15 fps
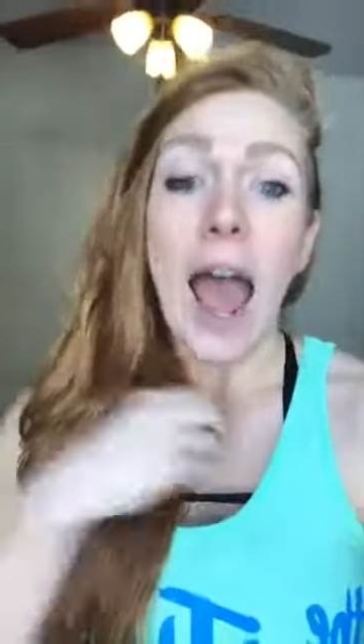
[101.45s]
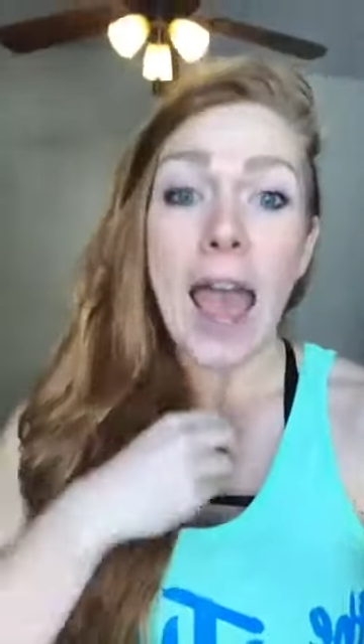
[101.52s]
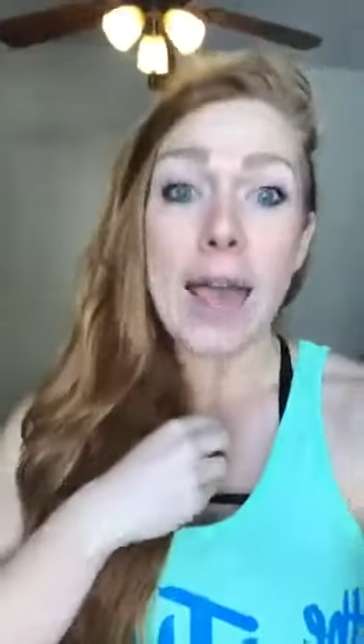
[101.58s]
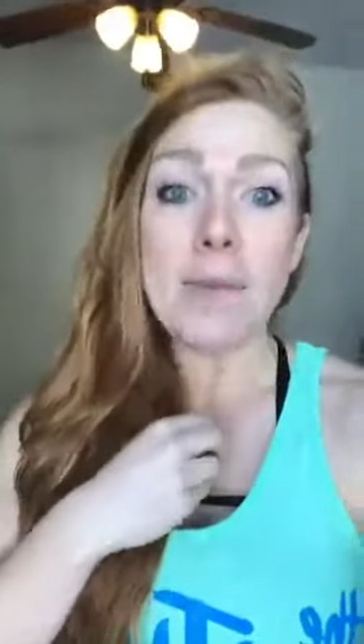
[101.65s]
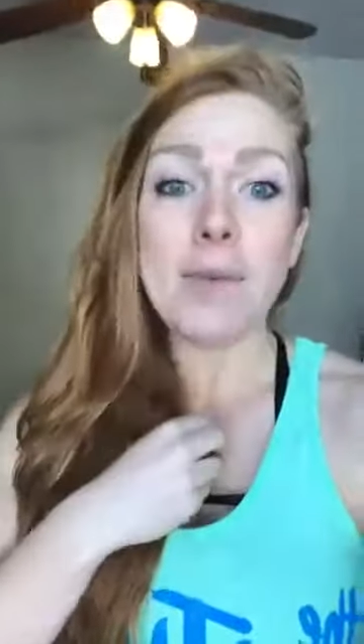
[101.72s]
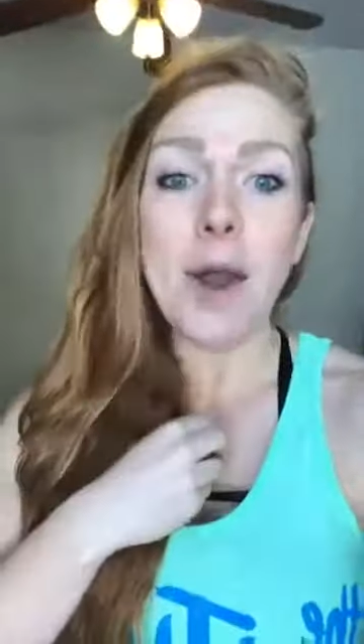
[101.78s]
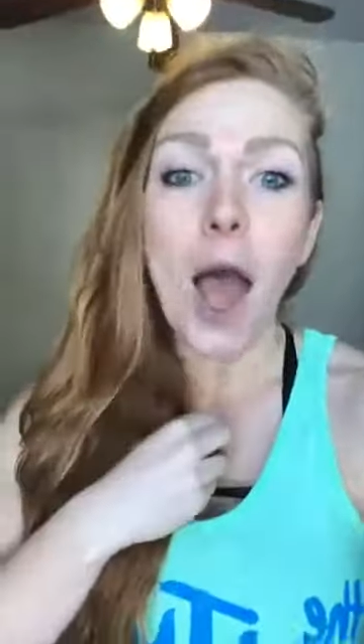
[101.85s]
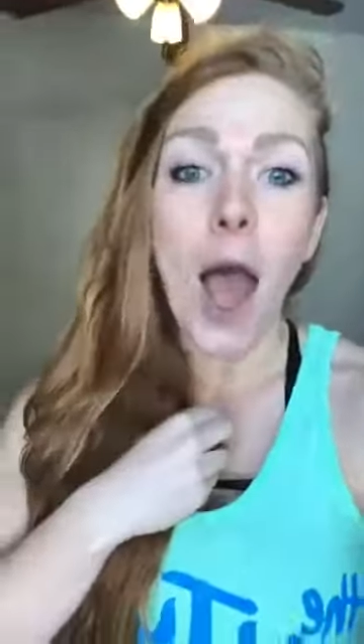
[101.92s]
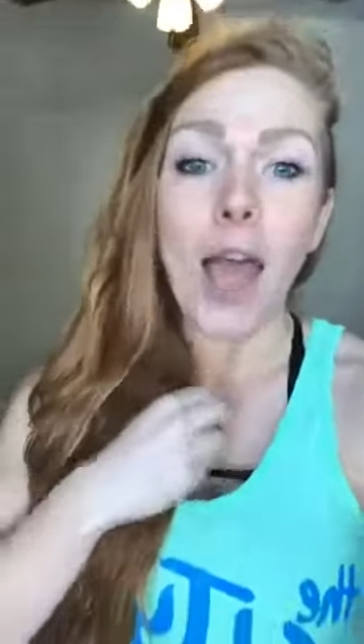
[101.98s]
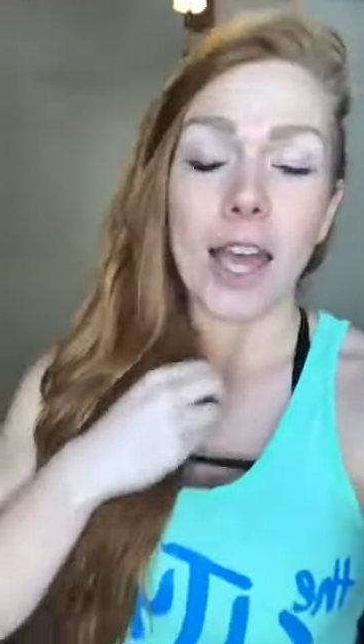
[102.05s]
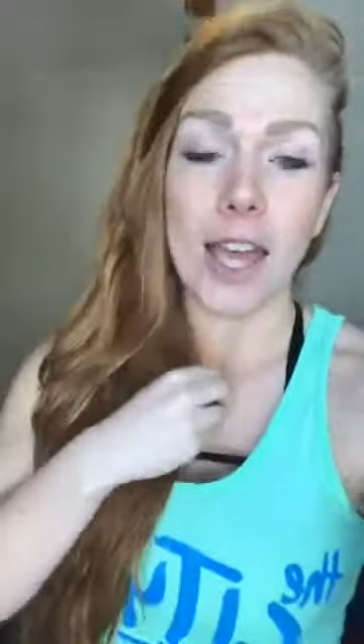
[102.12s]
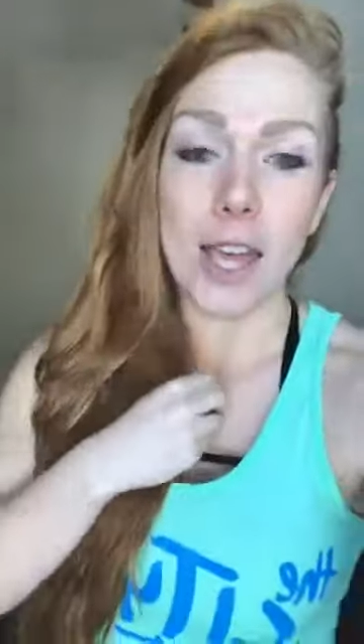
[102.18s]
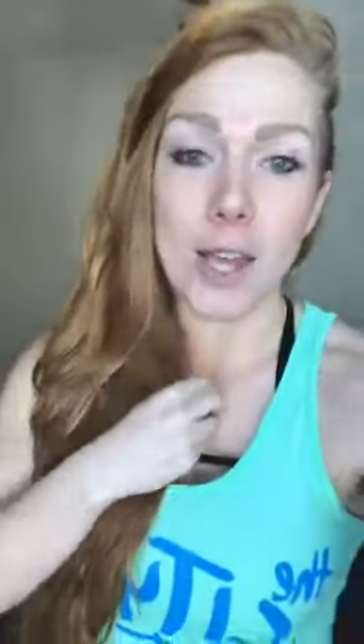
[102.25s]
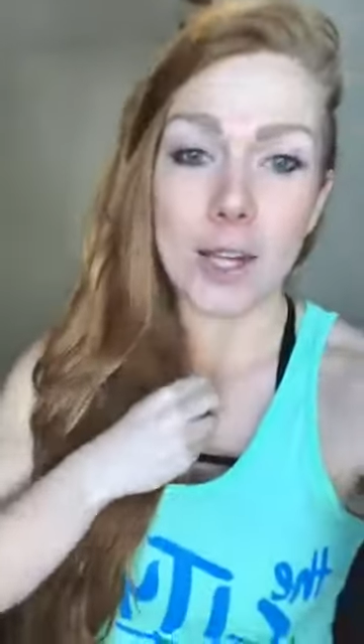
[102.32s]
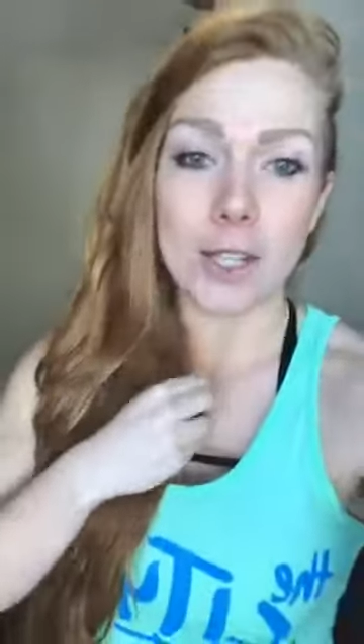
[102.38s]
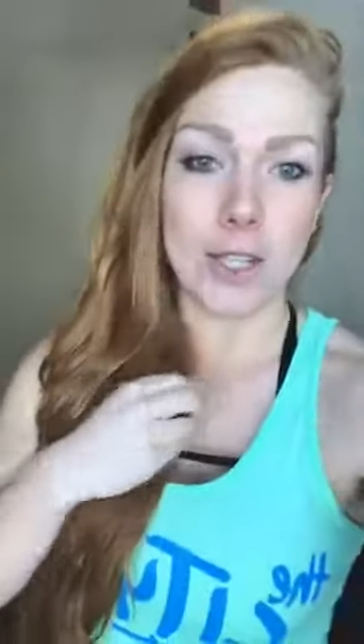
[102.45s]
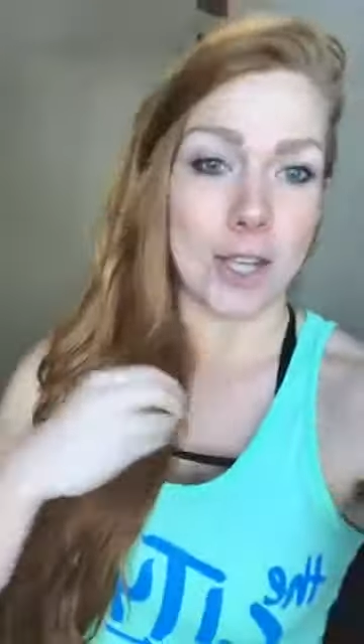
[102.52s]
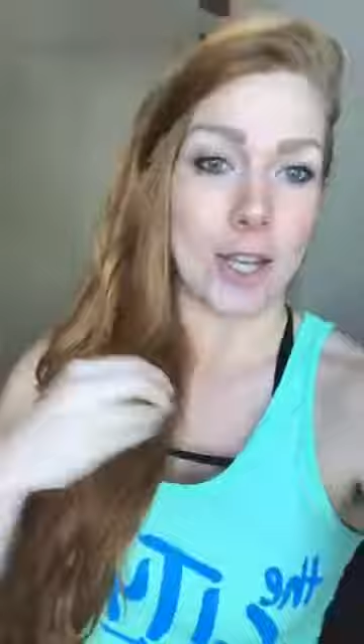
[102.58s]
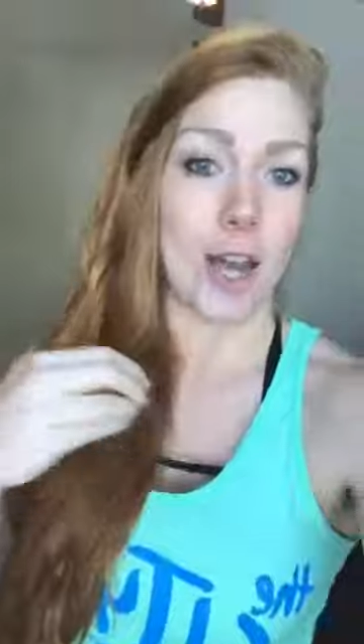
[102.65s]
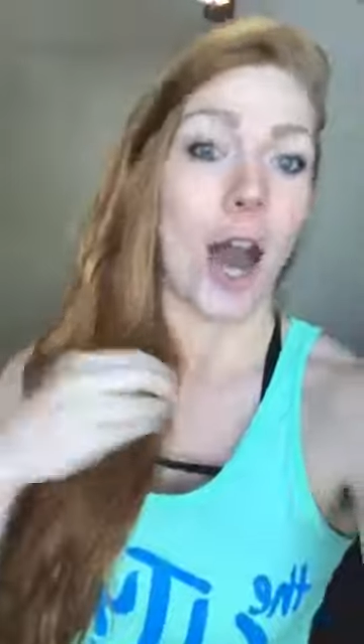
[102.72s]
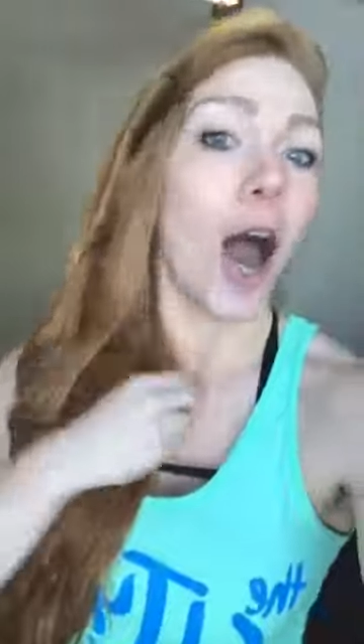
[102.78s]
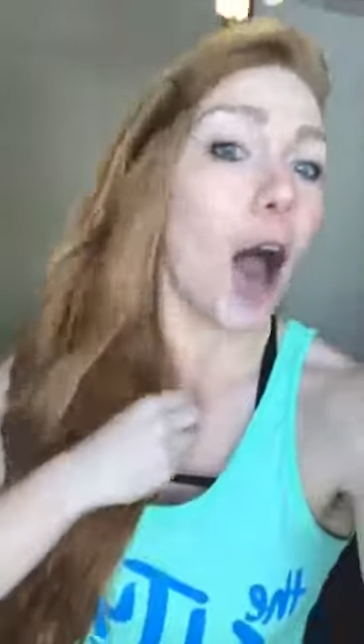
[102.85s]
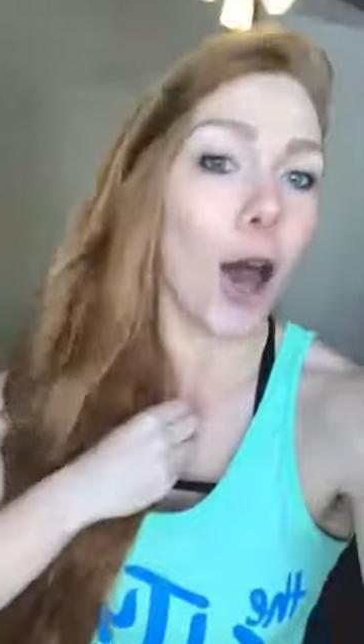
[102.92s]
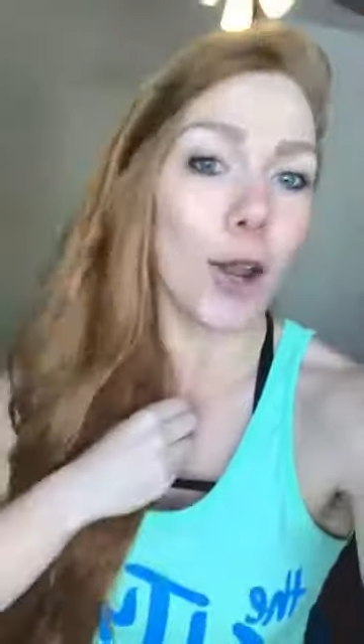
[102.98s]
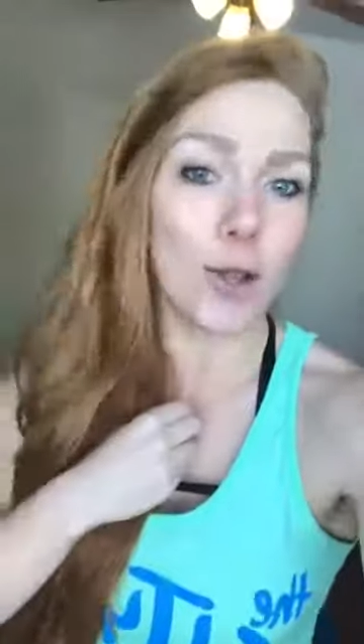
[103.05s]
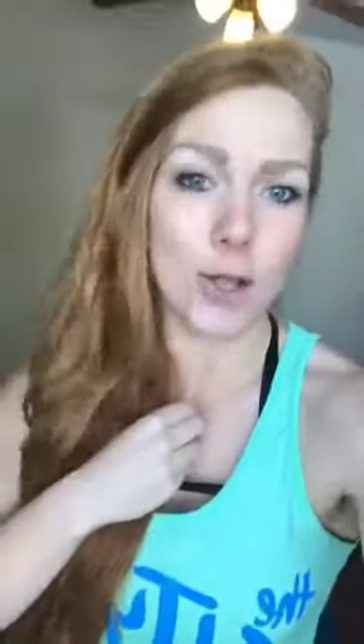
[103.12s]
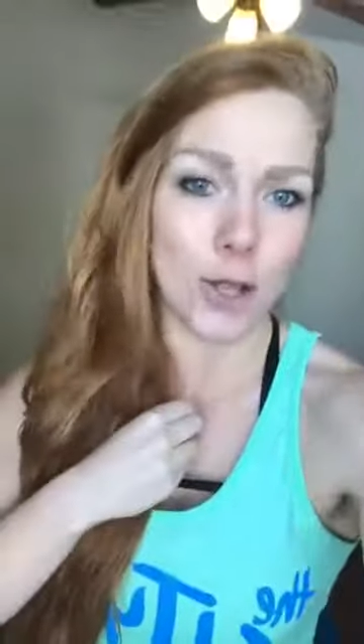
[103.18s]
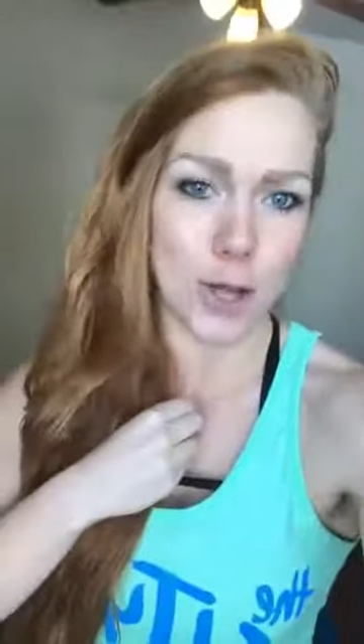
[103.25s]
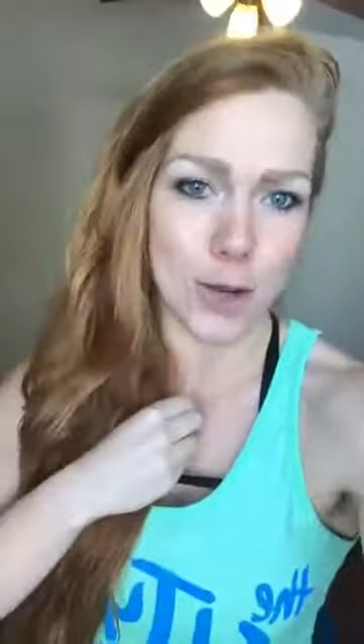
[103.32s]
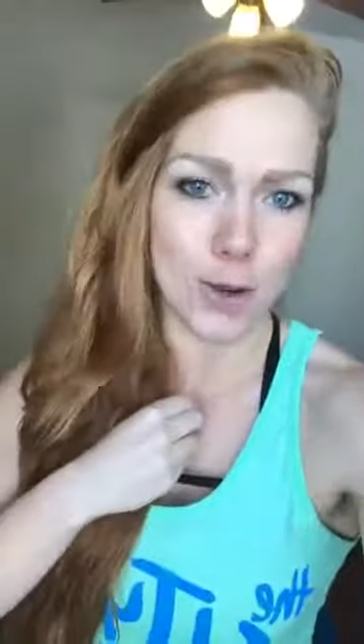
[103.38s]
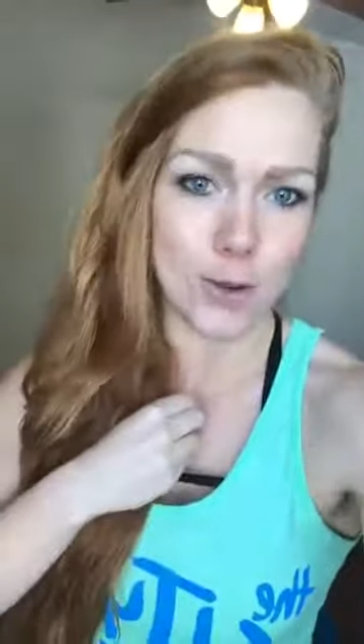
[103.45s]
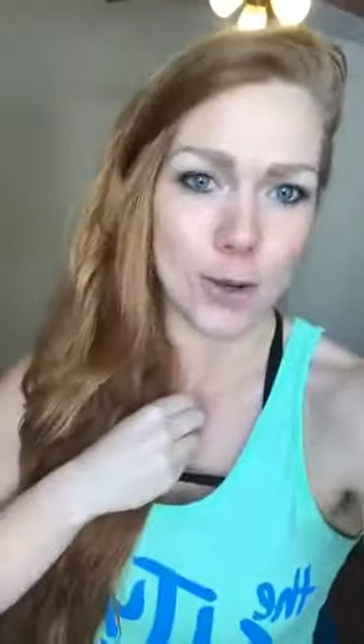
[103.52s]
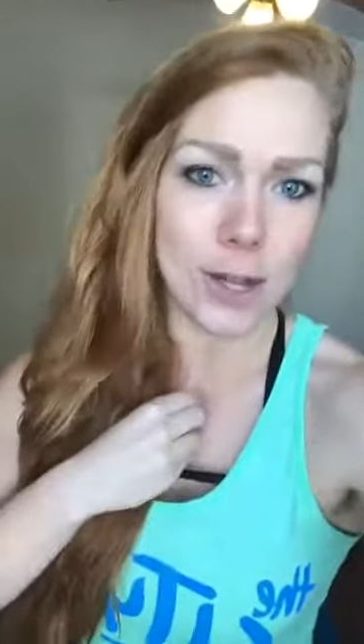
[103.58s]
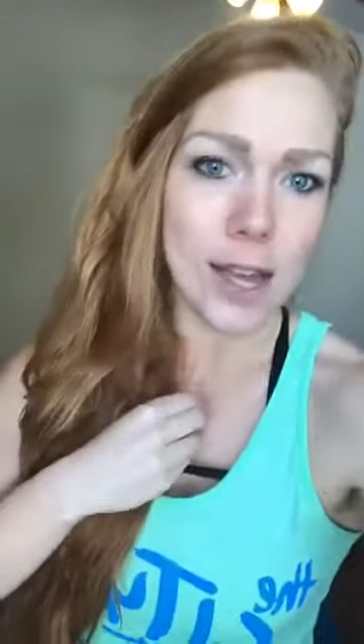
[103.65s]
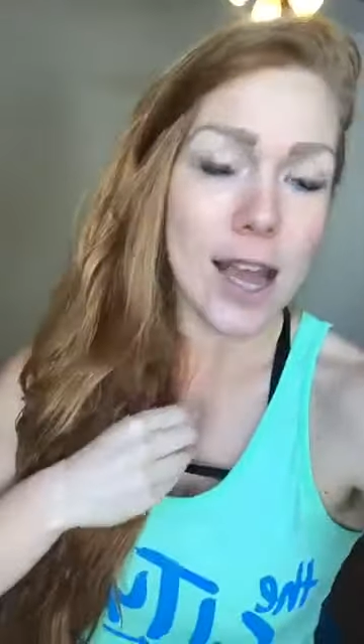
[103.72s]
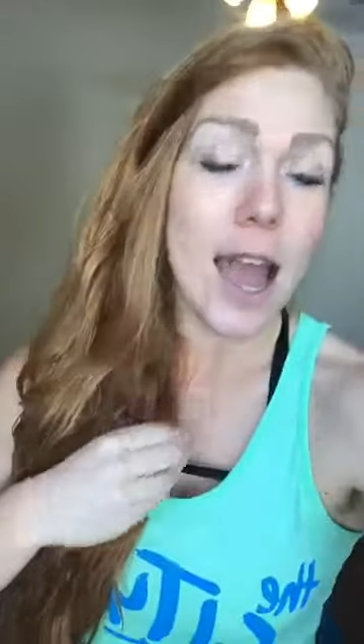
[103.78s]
I'm not here to coddle you.